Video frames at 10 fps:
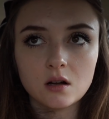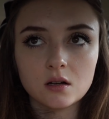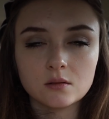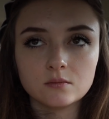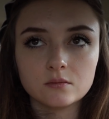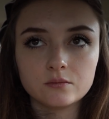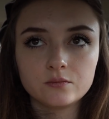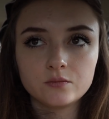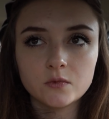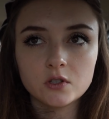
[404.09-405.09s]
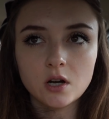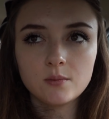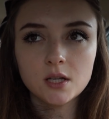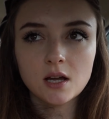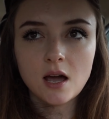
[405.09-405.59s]
Um, the
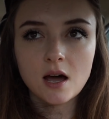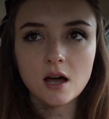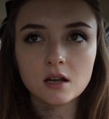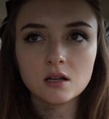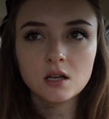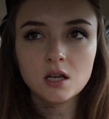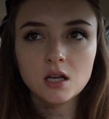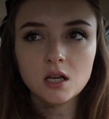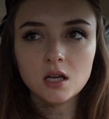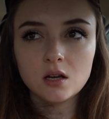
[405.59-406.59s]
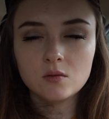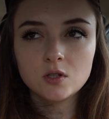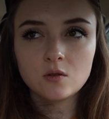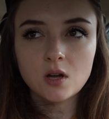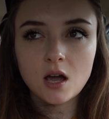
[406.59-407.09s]
job that I had, it
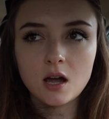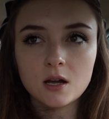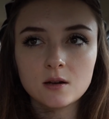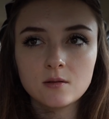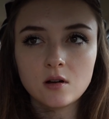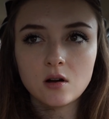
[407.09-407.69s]
was okay.